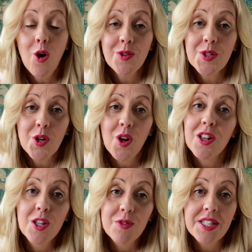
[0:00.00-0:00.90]
also got
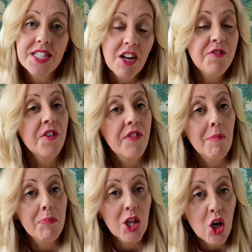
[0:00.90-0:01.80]
loads of stuff on the
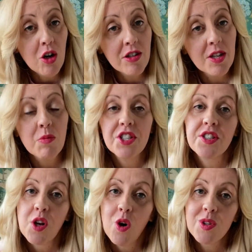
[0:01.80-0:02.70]
blog, which
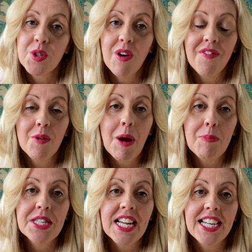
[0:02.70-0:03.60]
is also on the
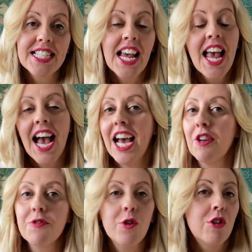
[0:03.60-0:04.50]
website, and
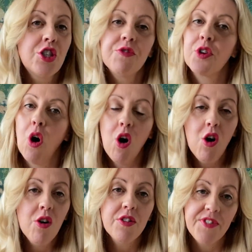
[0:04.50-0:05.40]
of course you've got
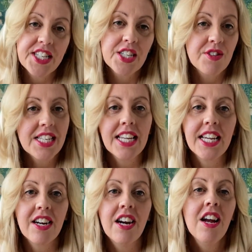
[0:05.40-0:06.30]
all the videos
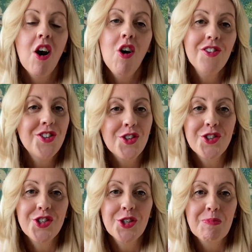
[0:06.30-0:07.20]
here on
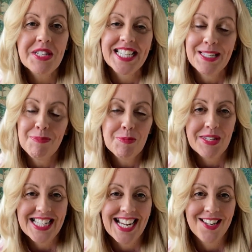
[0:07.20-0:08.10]
YouTube to keep you
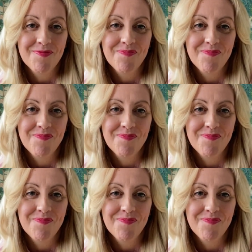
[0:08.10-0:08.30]
busy.